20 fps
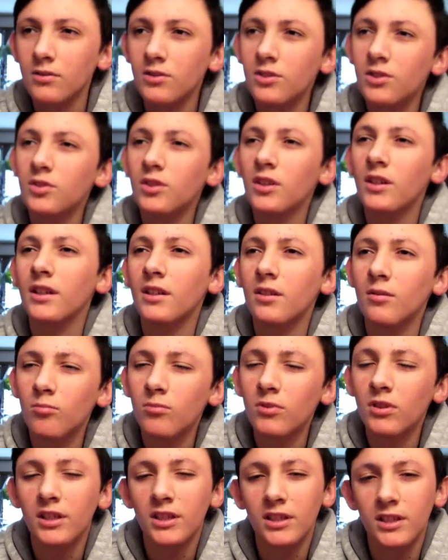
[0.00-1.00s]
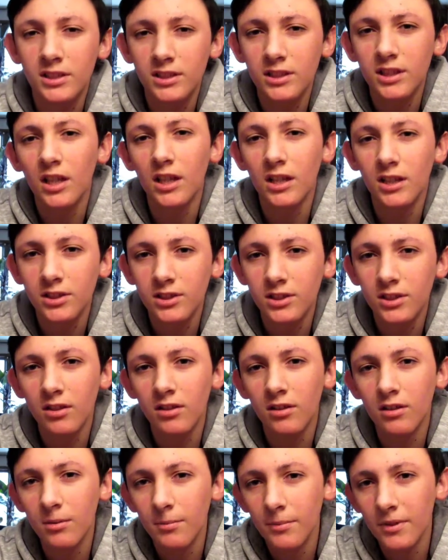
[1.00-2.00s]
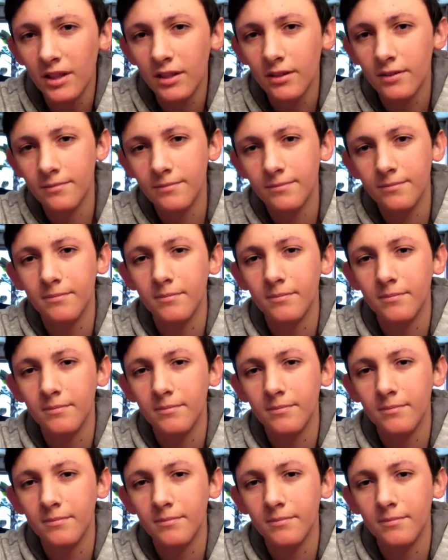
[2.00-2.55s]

Just like really sucks, you know what I mean?